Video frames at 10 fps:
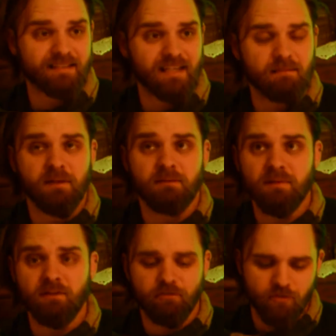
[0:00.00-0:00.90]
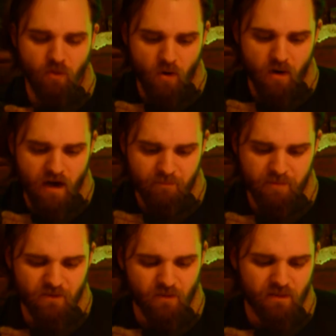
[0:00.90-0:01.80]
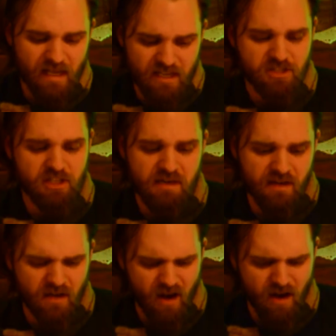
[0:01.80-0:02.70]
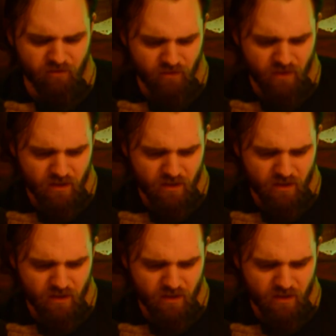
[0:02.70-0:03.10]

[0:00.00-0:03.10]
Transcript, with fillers: as it had been before Aunt Petunia had sheared it off.